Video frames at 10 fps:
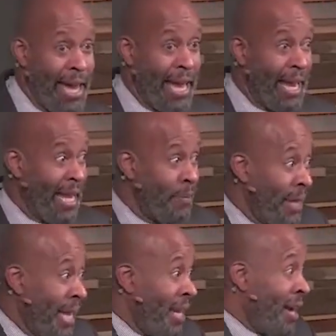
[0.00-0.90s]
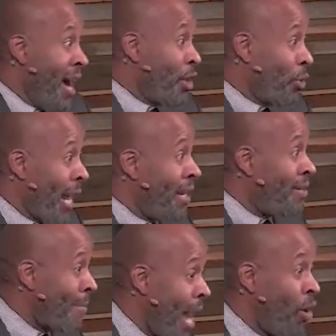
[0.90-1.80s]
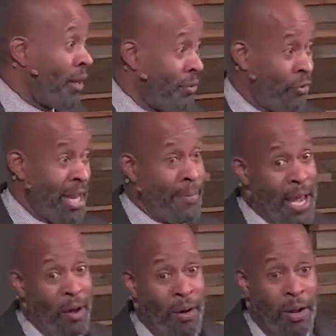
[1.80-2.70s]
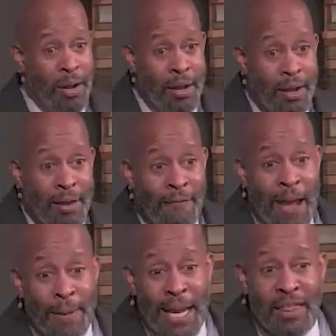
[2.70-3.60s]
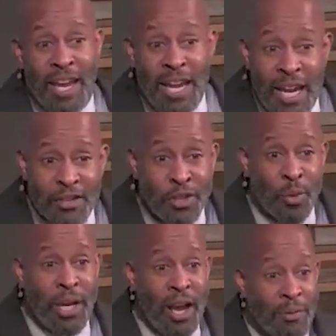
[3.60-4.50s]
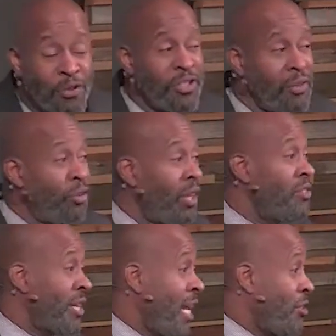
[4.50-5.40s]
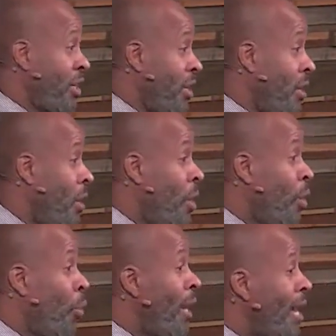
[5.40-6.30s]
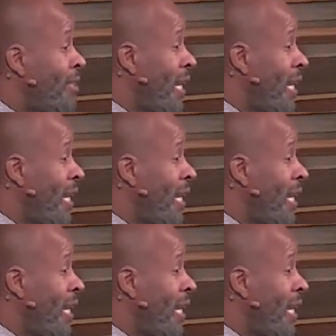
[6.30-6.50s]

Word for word: Hey, in the beginning, God created male and female. Family, in the history of civilization, when has